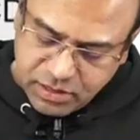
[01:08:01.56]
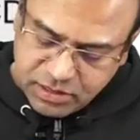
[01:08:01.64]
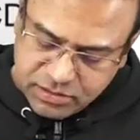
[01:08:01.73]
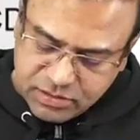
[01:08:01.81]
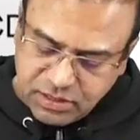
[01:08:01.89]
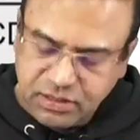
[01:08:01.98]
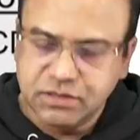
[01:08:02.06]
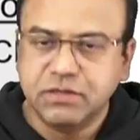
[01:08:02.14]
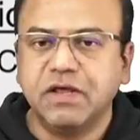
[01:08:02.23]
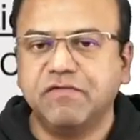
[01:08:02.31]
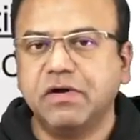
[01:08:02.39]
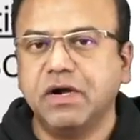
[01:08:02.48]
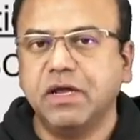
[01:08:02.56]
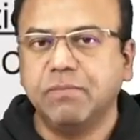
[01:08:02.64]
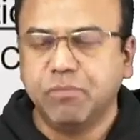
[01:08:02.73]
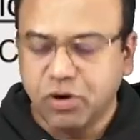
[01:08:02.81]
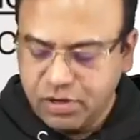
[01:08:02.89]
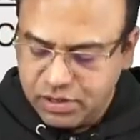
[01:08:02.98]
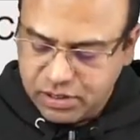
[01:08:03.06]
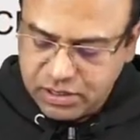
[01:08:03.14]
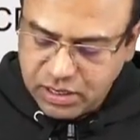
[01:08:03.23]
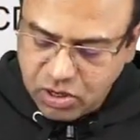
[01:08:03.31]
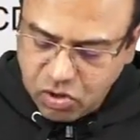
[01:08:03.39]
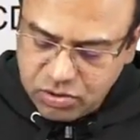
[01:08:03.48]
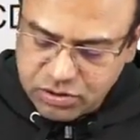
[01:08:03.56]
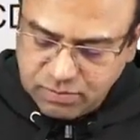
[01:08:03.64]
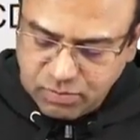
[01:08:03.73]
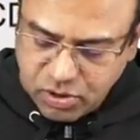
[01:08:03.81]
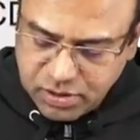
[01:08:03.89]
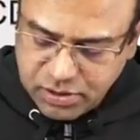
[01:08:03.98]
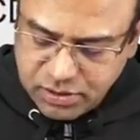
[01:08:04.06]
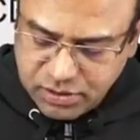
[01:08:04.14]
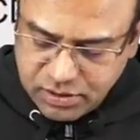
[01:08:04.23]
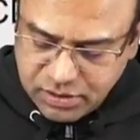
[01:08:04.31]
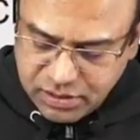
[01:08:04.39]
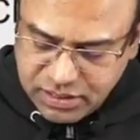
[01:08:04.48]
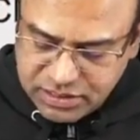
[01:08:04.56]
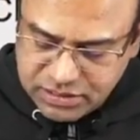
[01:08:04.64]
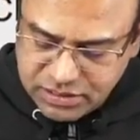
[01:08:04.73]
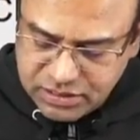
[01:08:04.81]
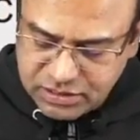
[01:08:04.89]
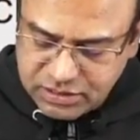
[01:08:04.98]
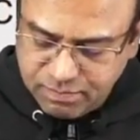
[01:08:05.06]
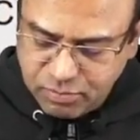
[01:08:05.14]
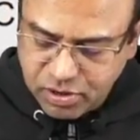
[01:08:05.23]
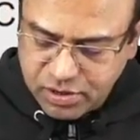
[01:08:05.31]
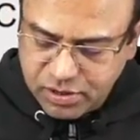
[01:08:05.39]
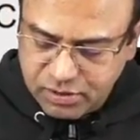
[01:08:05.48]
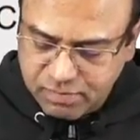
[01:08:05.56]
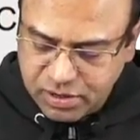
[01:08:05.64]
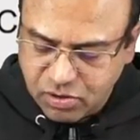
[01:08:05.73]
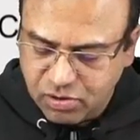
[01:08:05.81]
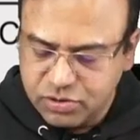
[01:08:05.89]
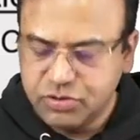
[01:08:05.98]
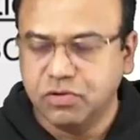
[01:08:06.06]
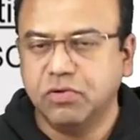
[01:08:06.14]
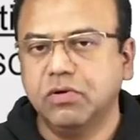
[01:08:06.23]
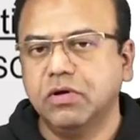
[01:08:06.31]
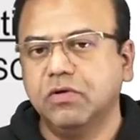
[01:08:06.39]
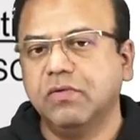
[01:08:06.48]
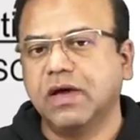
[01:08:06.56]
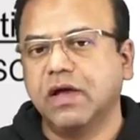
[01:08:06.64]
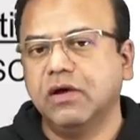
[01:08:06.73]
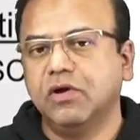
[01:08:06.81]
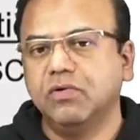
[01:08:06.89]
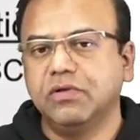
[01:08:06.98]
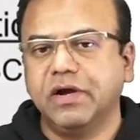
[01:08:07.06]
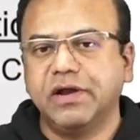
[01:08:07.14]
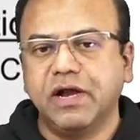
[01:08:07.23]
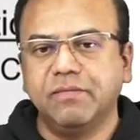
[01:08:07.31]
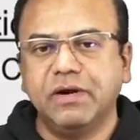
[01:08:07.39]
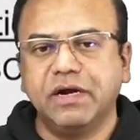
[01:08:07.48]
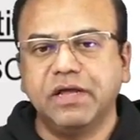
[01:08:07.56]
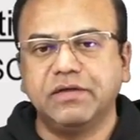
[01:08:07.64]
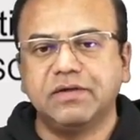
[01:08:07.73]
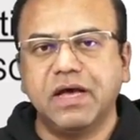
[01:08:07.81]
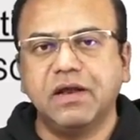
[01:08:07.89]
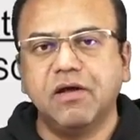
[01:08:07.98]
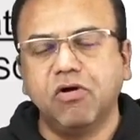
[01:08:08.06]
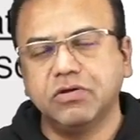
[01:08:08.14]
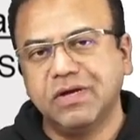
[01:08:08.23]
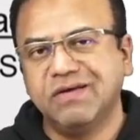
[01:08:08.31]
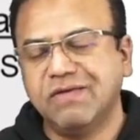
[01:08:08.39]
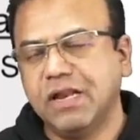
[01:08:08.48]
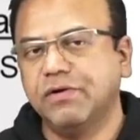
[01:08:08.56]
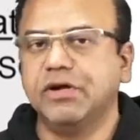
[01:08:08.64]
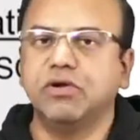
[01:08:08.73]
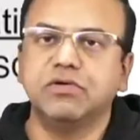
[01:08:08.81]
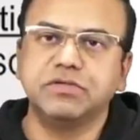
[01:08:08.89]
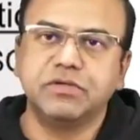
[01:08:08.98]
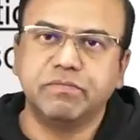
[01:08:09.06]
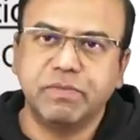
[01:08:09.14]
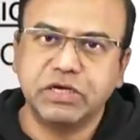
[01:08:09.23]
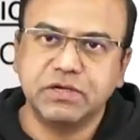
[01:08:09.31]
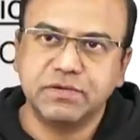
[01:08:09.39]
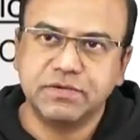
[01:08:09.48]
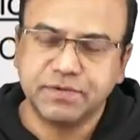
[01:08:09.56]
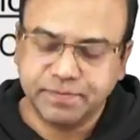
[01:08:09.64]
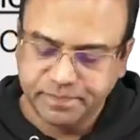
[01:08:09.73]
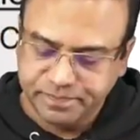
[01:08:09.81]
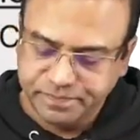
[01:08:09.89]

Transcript: history is definitely important, echo is important, ECG is important but also we can do the treadmill test and also evaluate those patients.